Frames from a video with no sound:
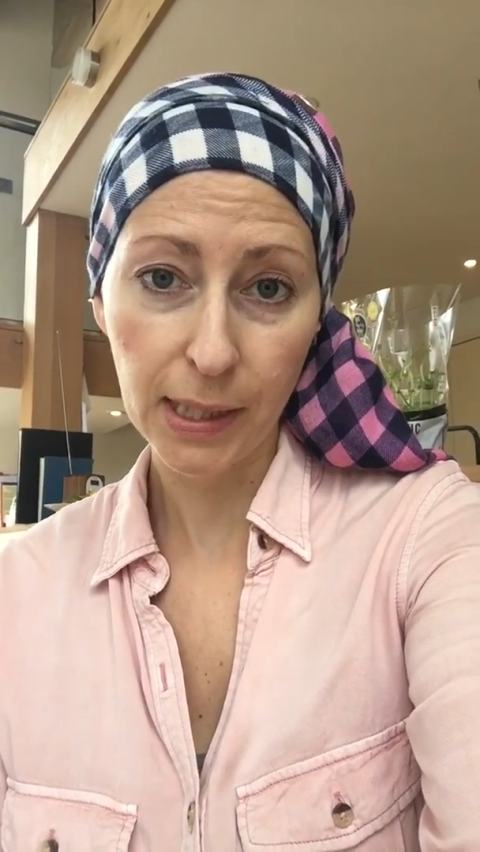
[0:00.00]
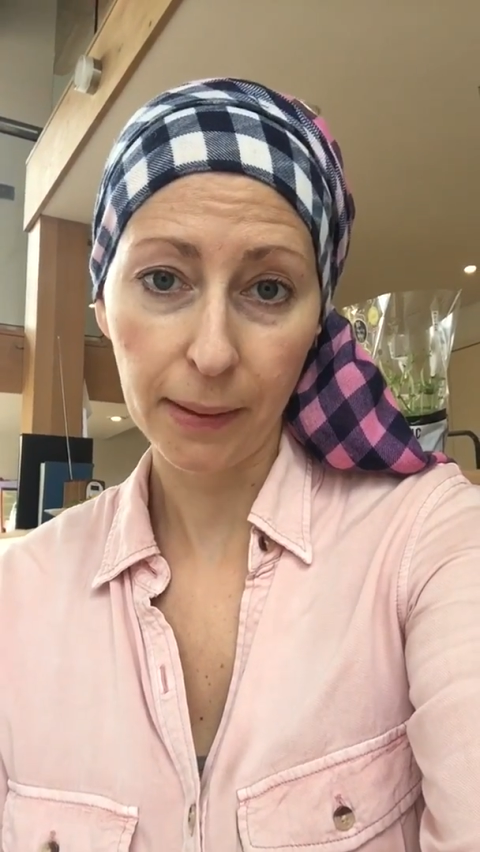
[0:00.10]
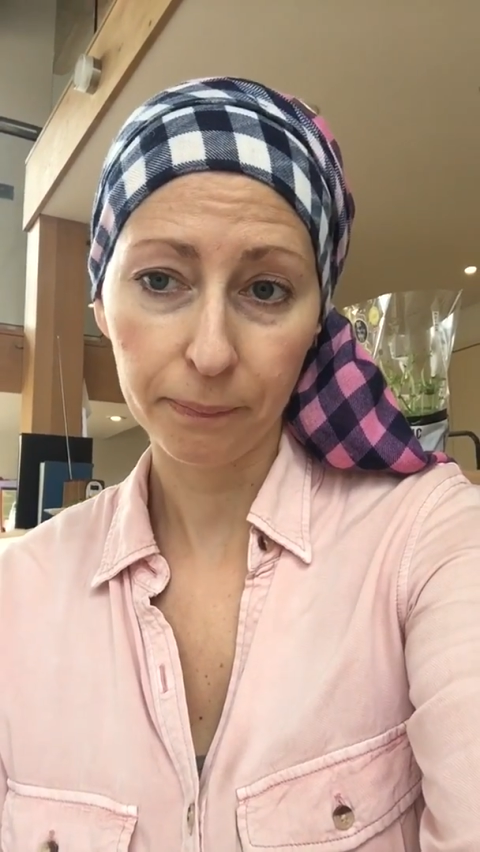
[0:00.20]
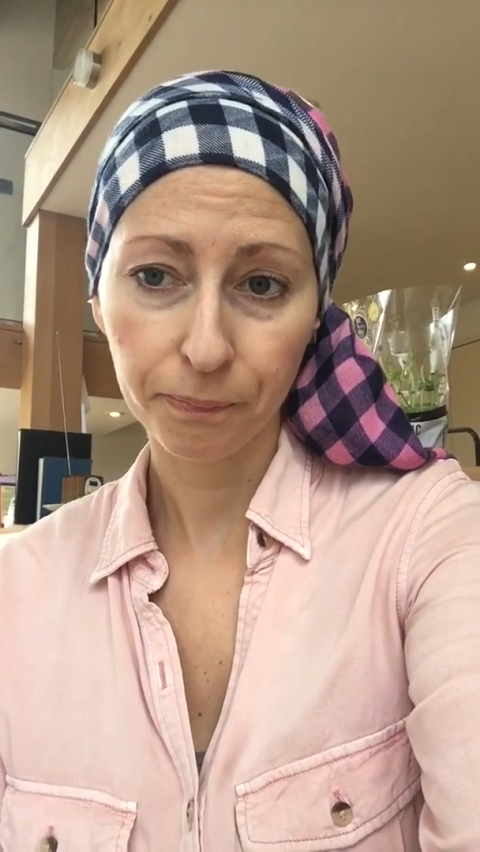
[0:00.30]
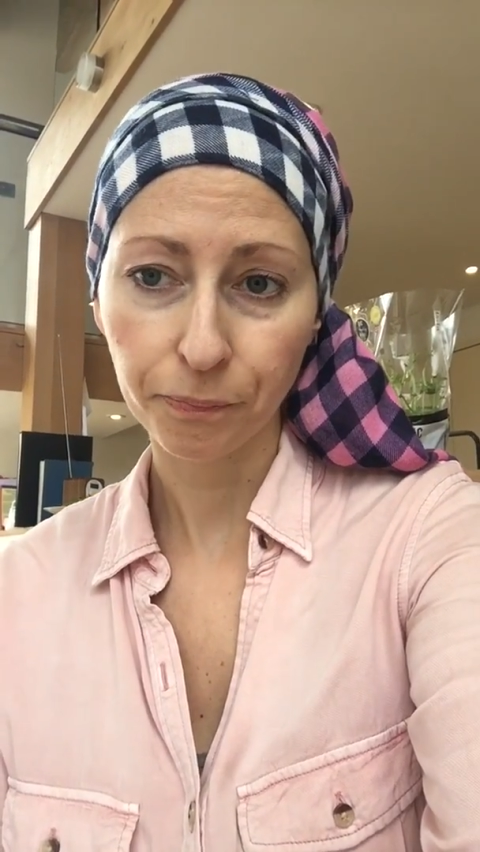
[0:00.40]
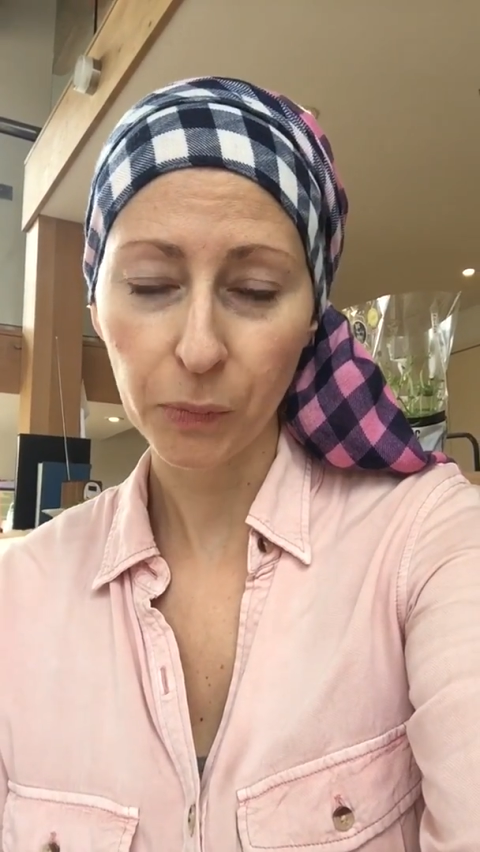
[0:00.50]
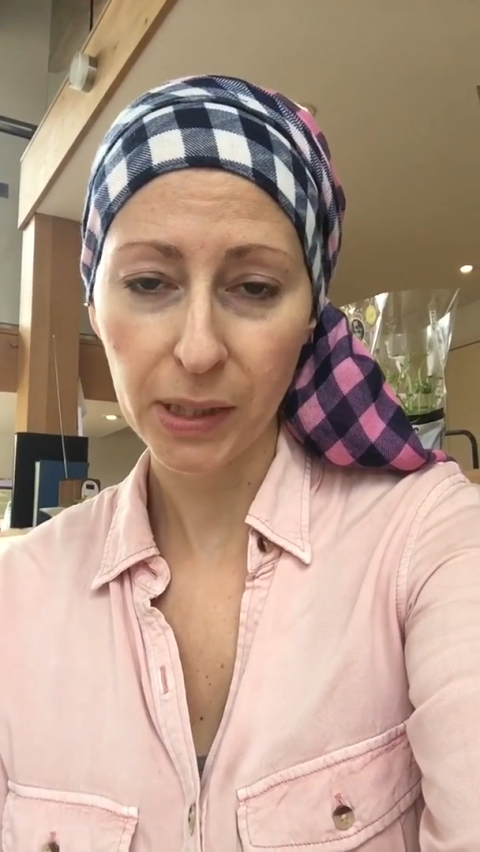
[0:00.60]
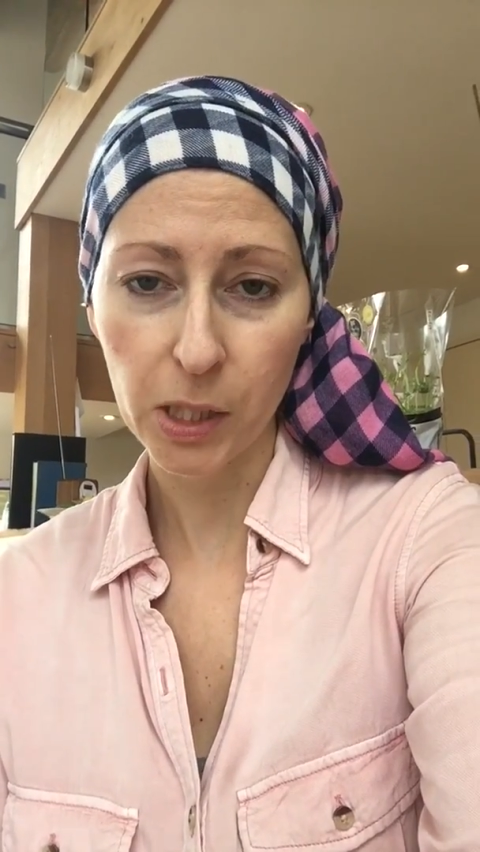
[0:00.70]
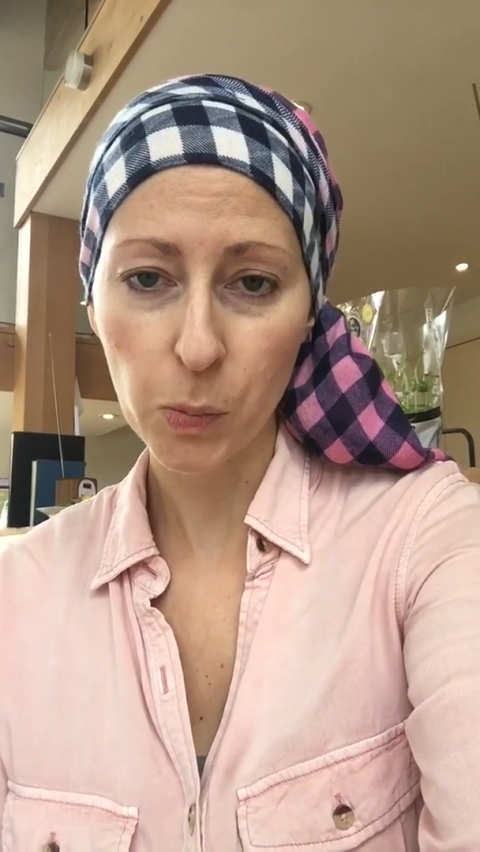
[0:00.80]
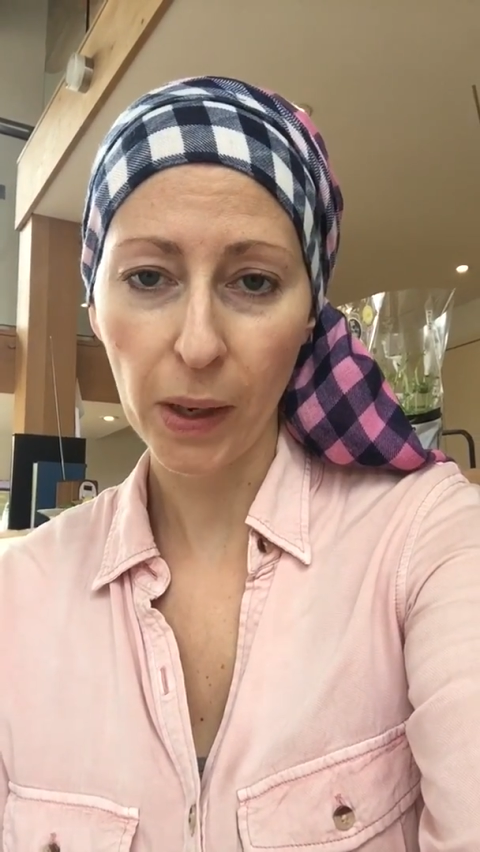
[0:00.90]
in
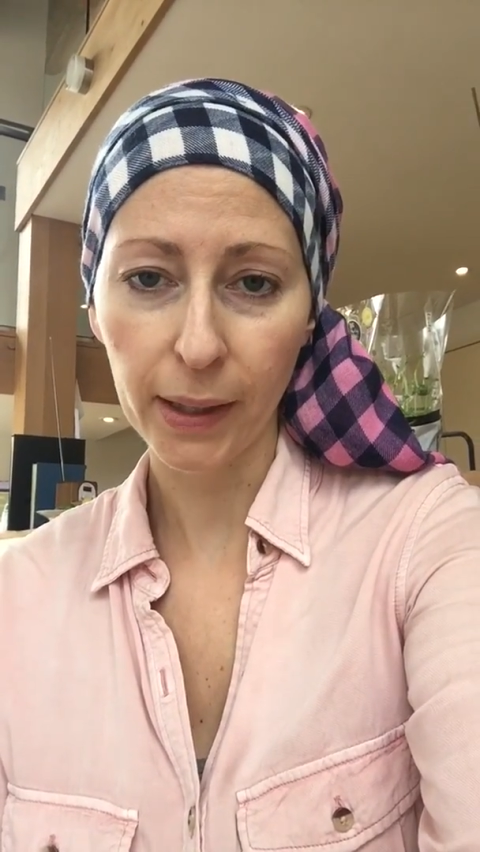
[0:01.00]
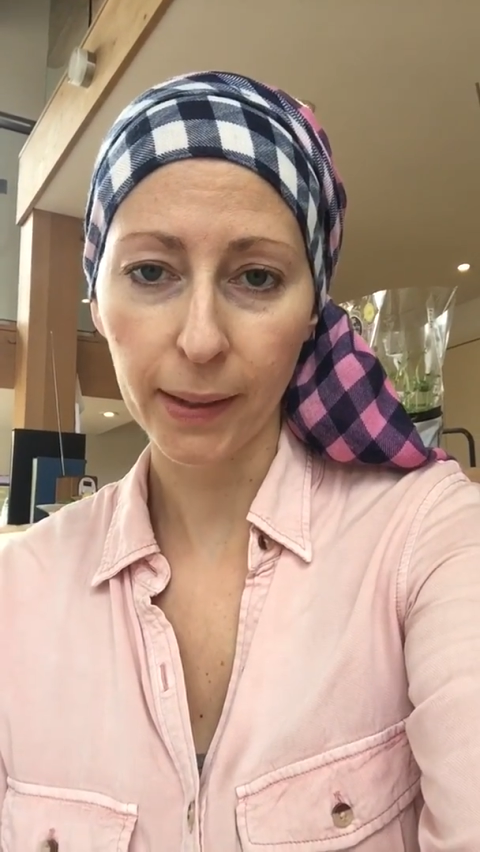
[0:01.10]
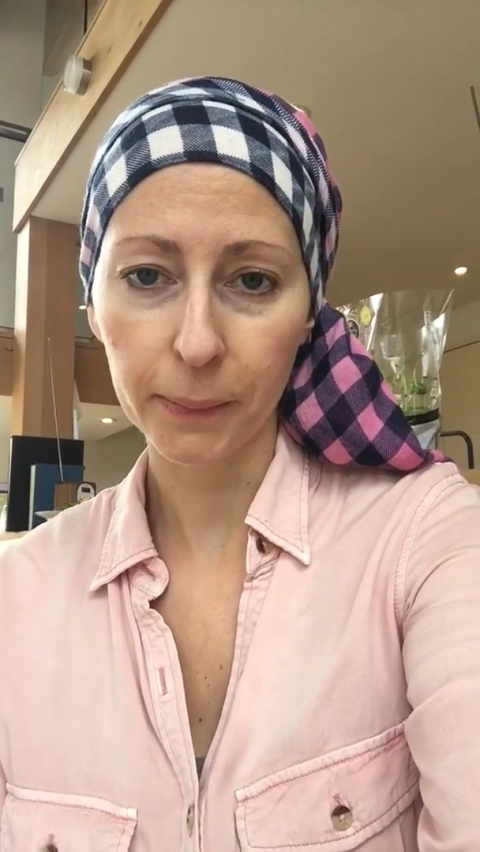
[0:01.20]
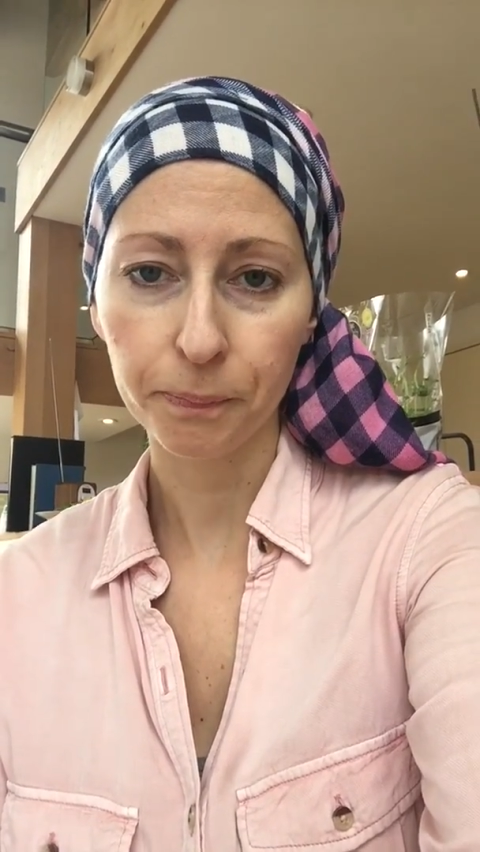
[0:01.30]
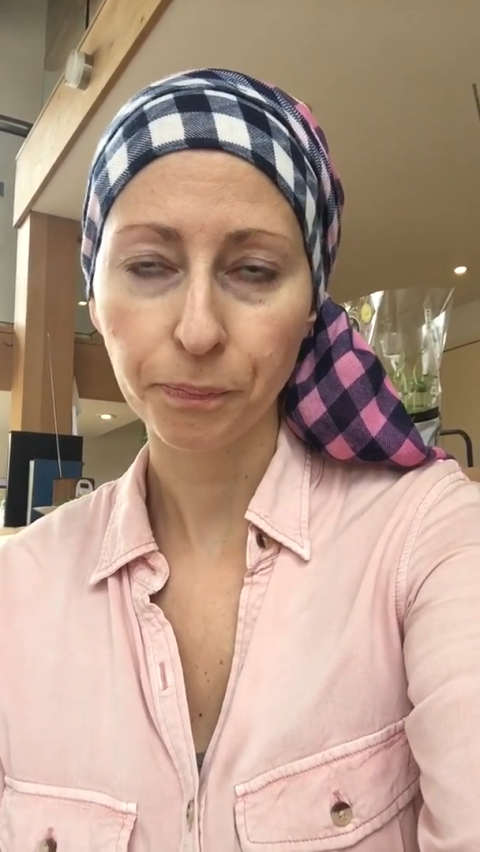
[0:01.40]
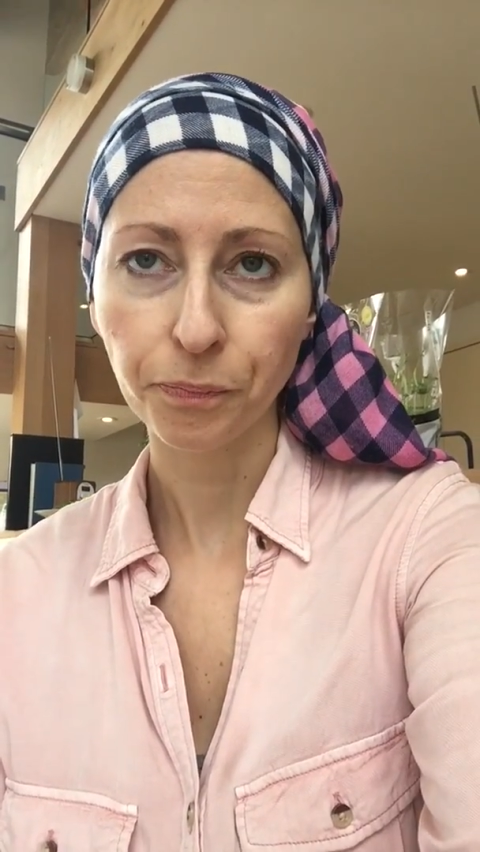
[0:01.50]
with the spica.